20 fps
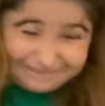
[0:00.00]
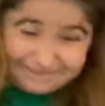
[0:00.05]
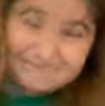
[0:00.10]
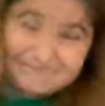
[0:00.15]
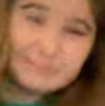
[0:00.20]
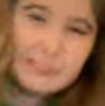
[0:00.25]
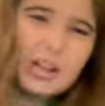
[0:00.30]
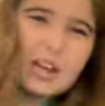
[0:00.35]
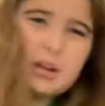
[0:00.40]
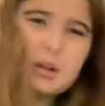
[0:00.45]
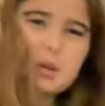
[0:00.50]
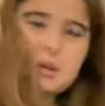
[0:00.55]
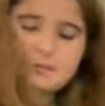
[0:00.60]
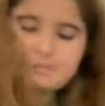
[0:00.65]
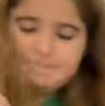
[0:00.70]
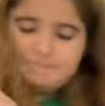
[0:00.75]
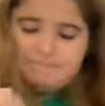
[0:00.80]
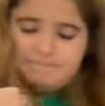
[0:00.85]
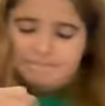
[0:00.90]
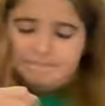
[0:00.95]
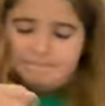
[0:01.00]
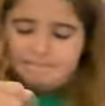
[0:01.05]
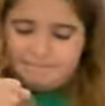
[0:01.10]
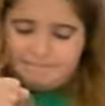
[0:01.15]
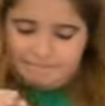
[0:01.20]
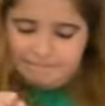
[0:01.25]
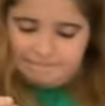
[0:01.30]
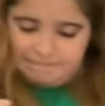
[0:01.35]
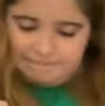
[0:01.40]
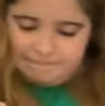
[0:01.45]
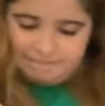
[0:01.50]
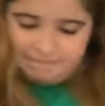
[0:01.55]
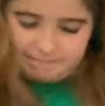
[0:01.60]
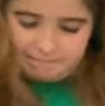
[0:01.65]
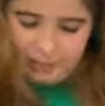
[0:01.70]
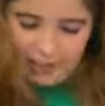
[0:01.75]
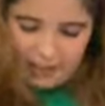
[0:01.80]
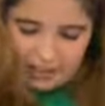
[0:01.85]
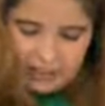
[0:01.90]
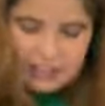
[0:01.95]
Um, no.
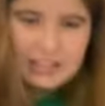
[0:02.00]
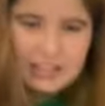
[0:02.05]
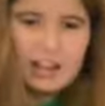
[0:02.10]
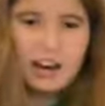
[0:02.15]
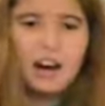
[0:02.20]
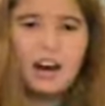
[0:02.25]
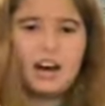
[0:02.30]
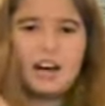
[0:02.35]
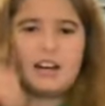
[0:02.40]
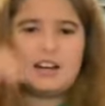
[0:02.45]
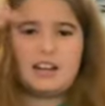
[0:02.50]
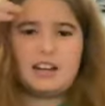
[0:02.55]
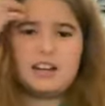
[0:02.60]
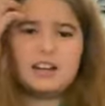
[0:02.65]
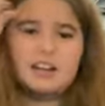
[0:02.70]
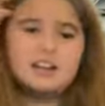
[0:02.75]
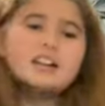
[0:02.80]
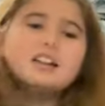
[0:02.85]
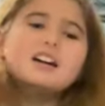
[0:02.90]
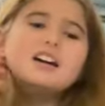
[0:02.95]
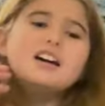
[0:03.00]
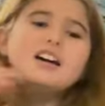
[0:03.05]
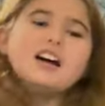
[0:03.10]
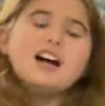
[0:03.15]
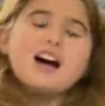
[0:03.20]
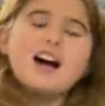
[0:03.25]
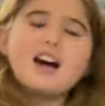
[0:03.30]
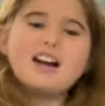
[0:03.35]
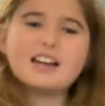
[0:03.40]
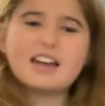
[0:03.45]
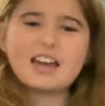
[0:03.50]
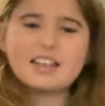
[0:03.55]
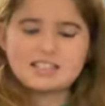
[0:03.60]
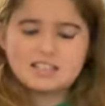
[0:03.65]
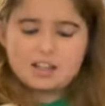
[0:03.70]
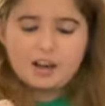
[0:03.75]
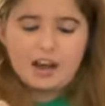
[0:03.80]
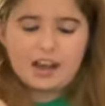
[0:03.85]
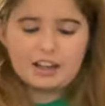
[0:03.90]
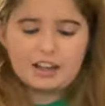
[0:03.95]
My God. Okay,
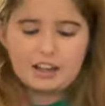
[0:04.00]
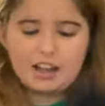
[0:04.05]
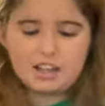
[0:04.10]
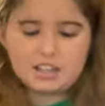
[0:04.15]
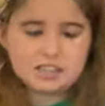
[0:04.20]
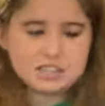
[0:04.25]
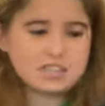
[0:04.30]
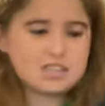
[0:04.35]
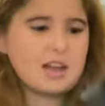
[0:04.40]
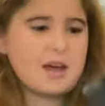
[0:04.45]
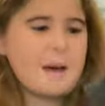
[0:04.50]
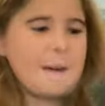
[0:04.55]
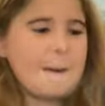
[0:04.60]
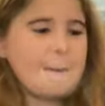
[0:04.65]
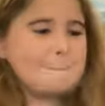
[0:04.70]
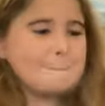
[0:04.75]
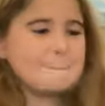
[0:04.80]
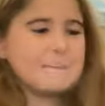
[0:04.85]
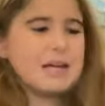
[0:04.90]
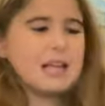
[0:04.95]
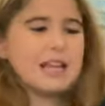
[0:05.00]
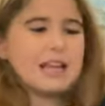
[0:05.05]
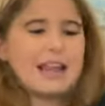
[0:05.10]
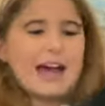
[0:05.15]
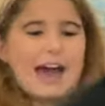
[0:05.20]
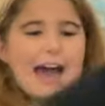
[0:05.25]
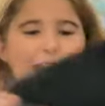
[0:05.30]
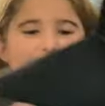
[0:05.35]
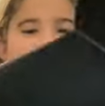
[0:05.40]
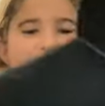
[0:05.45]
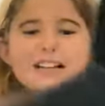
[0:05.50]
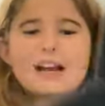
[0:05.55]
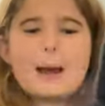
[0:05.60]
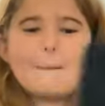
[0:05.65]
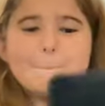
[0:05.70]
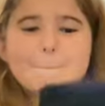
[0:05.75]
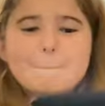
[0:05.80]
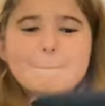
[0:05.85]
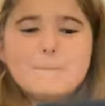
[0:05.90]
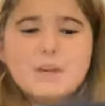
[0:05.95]
so I got some black
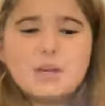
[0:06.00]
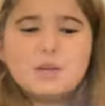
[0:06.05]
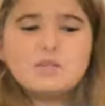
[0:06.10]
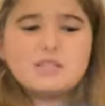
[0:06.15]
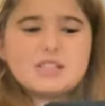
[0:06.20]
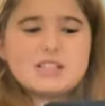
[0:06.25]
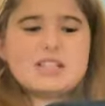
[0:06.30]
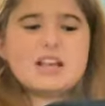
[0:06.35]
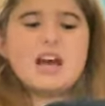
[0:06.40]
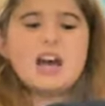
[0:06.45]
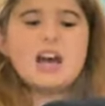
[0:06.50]
boots.